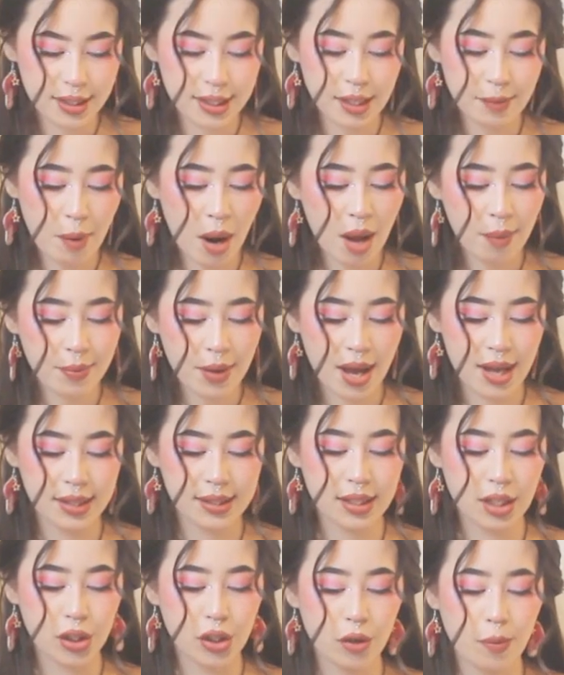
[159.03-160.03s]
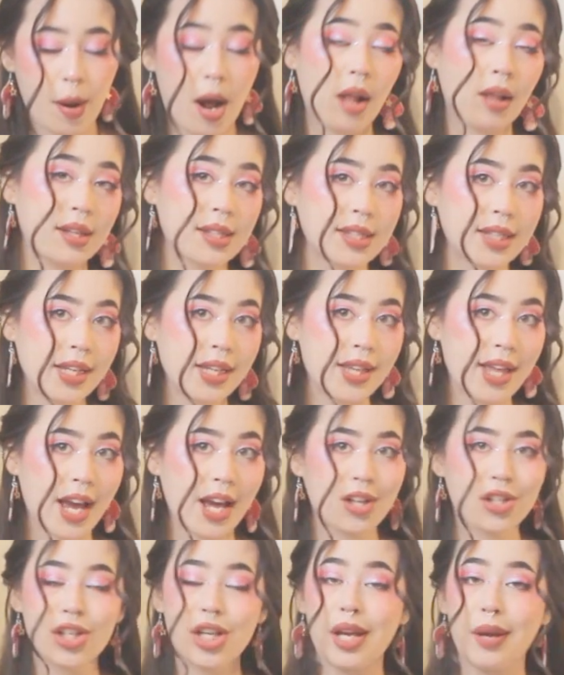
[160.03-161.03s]
Depop has a new policy. They
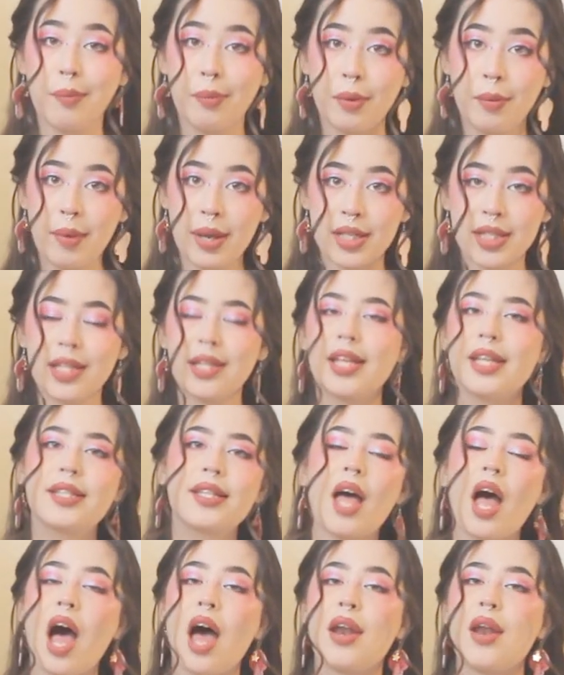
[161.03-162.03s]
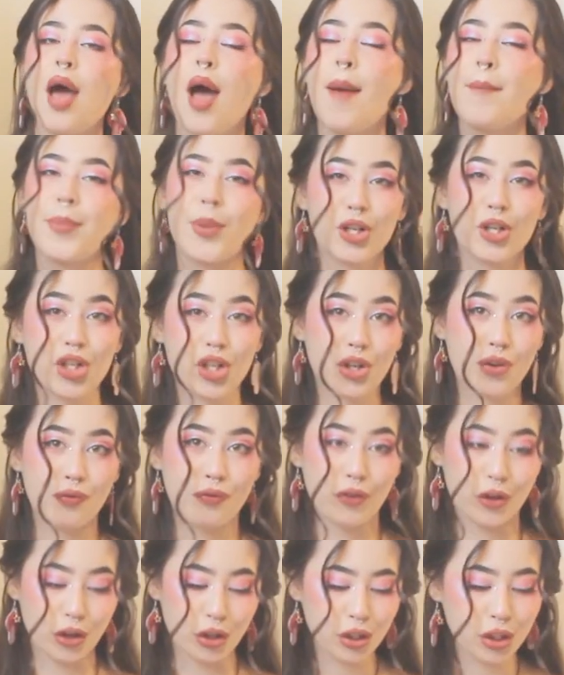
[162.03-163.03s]
actually implemented this on March
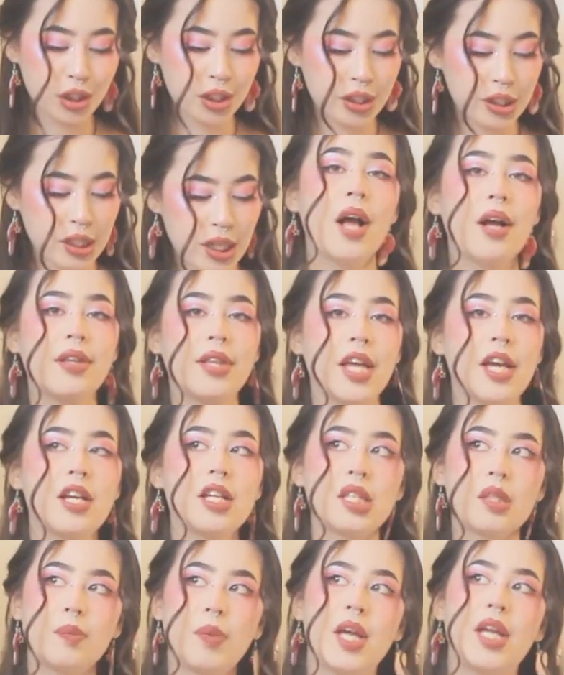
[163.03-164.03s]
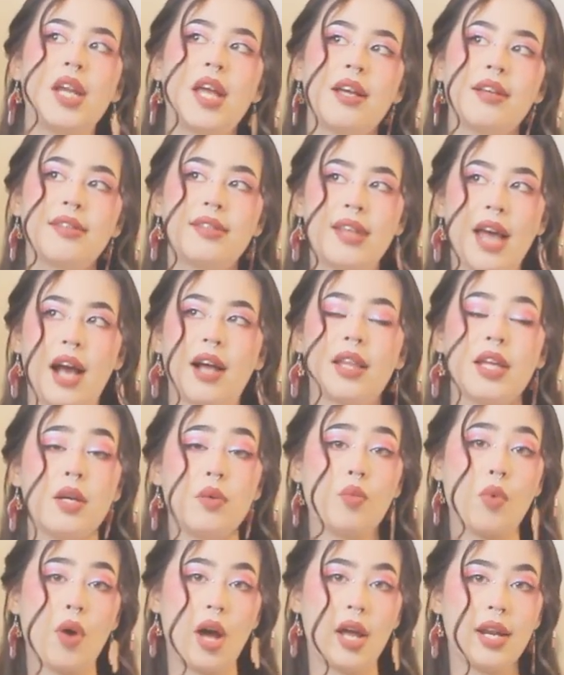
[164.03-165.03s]
1st. They explain exactly
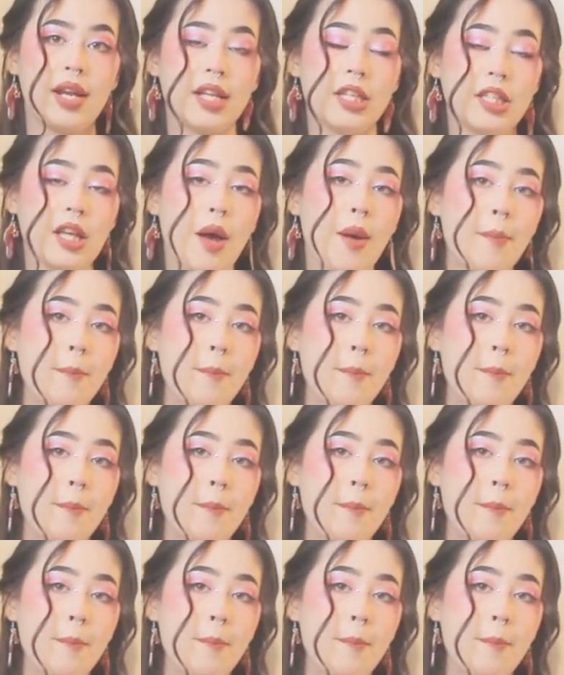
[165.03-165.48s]
what is